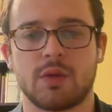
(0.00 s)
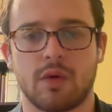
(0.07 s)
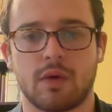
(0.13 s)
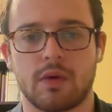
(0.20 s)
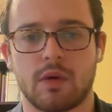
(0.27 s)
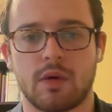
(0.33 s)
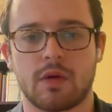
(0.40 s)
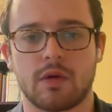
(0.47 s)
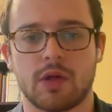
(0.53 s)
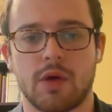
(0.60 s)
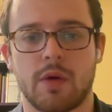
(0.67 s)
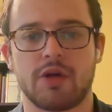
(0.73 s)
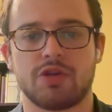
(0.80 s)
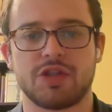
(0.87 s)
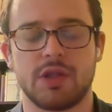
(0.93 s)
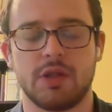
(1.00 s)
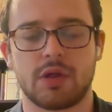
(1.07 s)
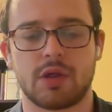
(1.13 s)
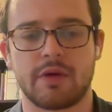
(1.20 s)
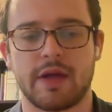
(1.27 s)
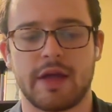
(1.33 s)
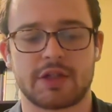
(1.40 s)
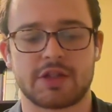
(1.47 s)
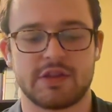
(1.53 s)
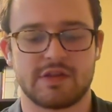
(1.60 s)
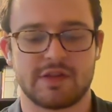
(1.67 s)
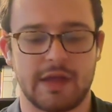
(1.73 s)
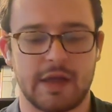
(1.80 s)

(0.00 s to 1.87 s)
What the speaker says: or low energy nuclear reactions,